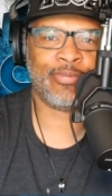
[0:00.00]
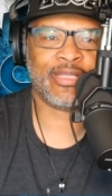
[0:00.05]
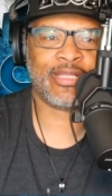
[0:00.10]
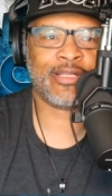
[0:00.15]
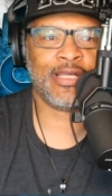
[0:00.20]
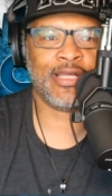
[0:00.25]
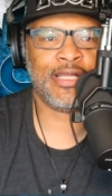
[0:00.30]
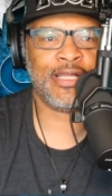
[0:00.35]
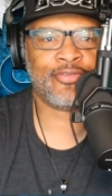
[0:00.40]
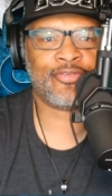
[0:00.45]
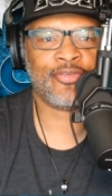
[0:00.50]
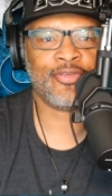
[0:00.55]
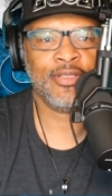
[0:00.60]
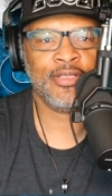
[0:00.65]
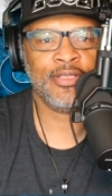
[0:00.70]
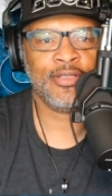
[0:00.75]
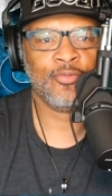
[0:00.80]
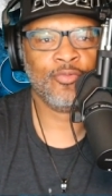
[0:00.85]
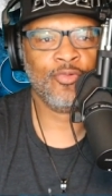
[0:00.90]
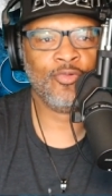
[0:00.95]
because
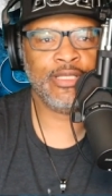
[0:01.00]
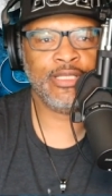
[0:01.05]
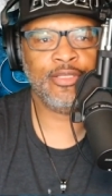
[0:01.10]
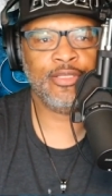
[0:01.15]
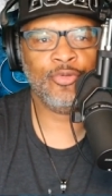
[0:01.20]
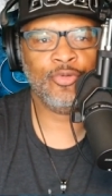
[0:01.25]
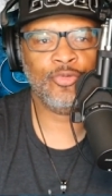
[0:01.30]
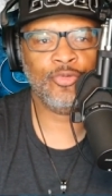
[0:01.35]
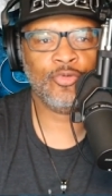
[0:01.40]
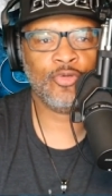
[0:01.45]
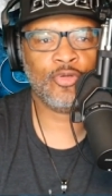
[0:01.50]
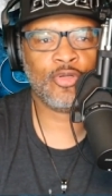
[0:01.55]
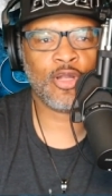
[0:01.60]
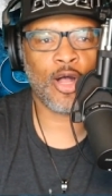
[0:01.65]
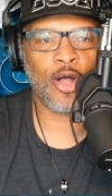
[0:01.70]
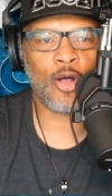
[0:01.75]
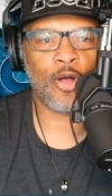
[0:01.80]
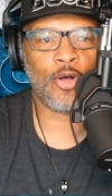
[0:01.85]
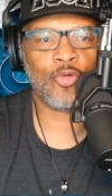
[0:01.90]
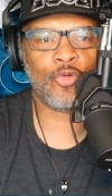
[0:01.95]
when you
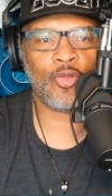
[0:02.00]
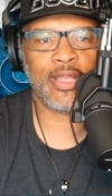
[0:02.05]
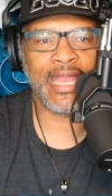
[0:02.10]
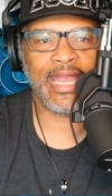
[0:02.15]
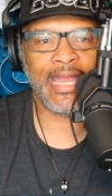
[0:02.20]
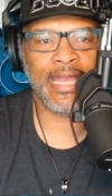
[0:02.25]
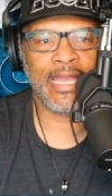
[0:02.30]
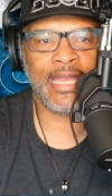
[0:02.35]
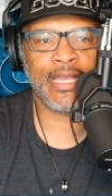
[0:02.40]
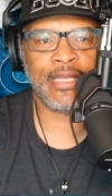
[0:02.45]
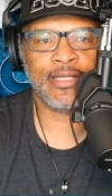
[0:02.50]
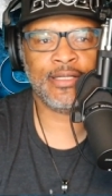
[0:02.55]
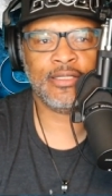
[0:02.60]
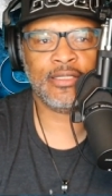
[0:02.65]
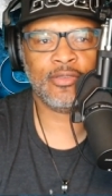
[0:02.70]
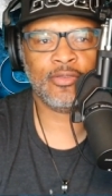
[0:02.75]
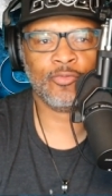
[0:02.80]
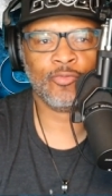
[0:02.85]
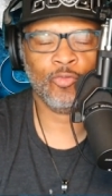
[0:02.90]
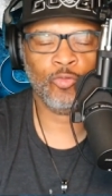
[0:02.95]
go and
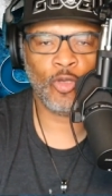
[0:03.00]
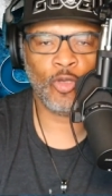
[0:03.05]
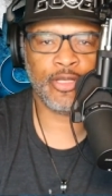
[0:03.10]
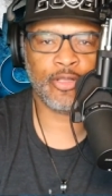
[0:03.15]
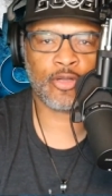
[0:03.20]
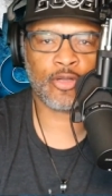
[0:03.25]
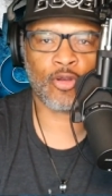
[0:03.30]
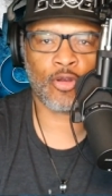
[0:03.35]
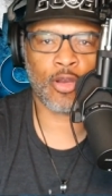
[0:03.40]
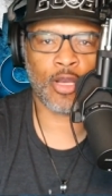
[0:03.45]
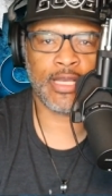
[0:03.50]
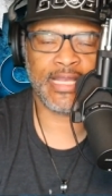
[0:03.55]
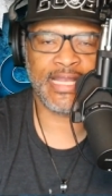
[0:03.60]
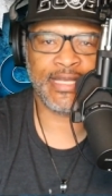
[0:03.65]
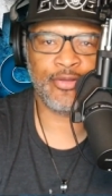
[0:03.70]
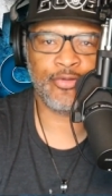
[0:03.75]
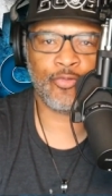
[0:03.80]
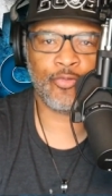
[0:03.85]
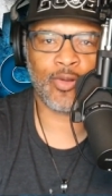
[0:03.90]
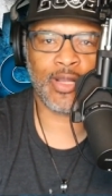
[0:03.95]
rent a car
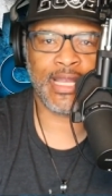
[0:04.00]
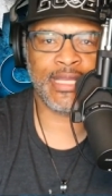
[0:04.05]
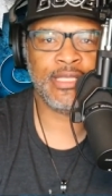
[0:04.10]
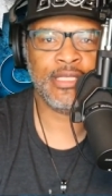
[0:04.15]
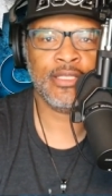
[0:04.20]
anyway,